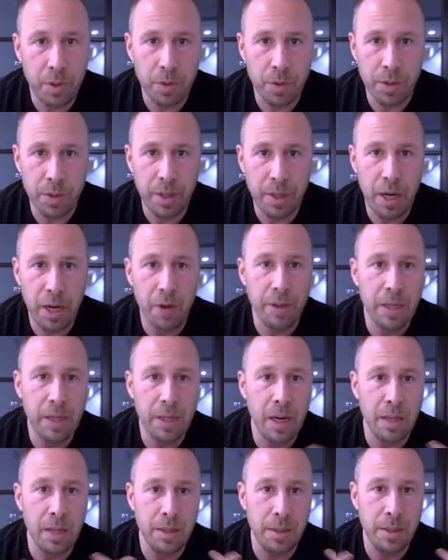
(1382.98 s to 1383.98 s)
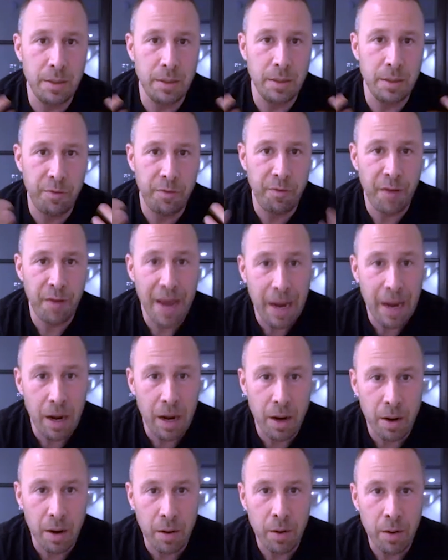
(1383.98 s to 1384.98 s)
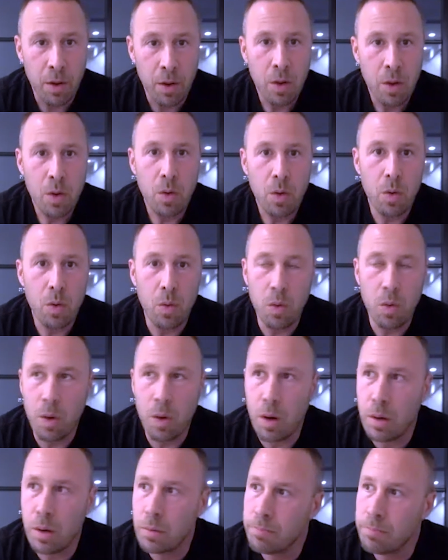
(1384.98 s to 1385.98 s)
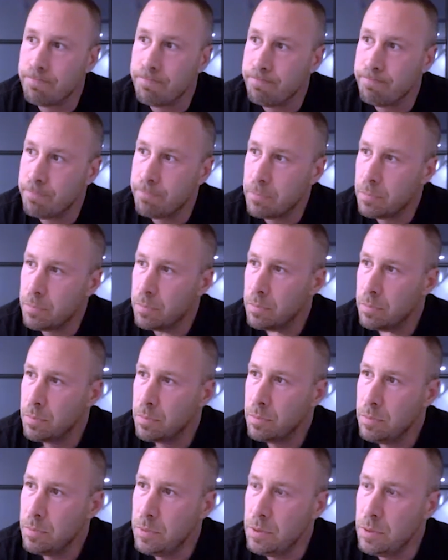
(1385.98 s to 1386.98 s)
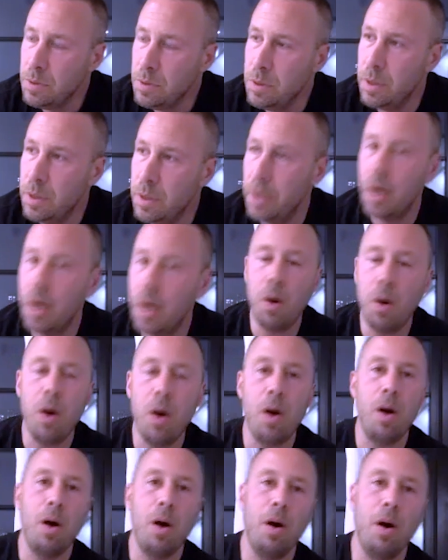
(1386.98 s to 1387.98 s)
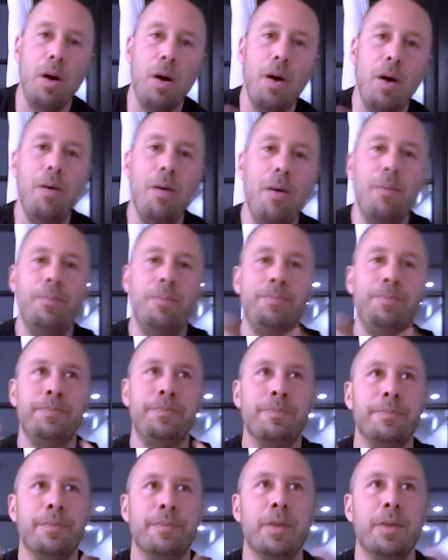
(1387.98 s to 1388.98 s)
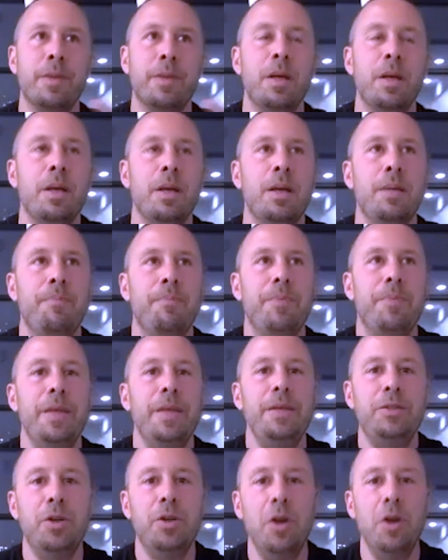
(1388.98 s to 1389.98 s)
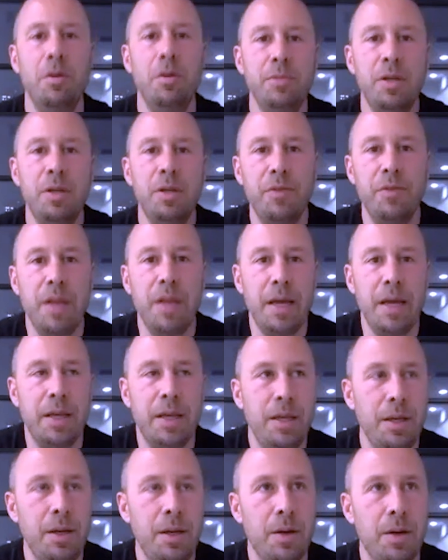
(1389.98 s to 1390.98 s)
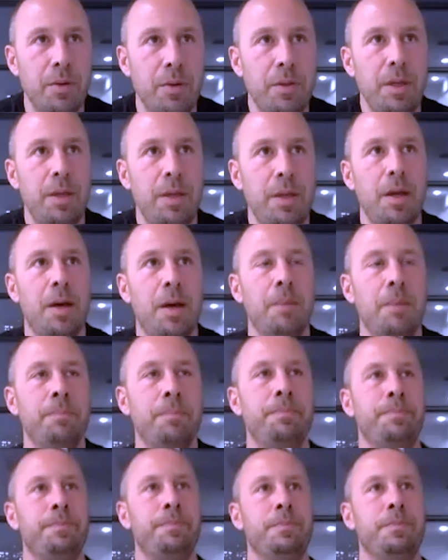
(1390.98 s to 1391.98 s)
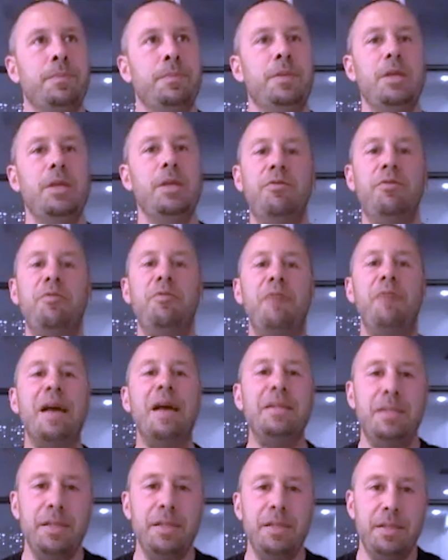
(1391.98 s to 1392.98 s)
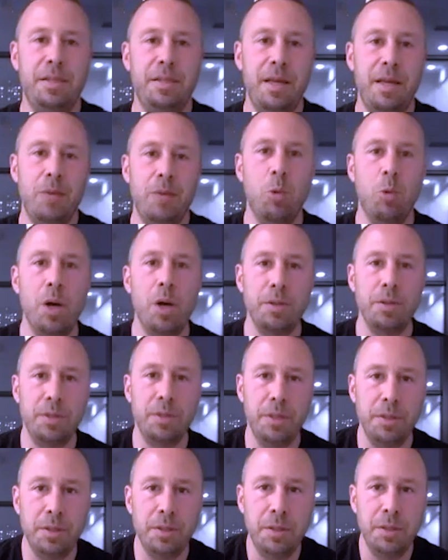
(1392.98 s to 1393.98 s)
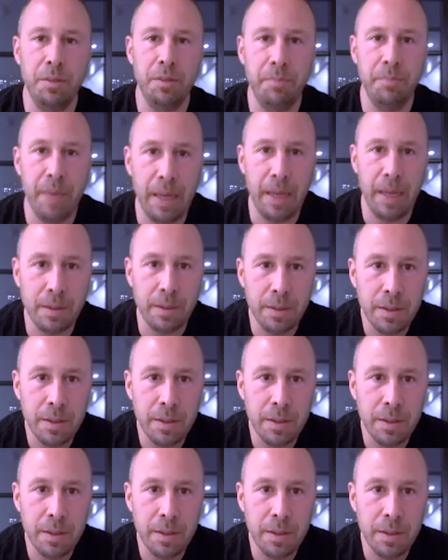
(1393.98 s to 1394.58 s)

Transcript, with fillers: or carried on an affair or, you know, uh, uh, in terms of like, you know, the, um, the offenses that one can commit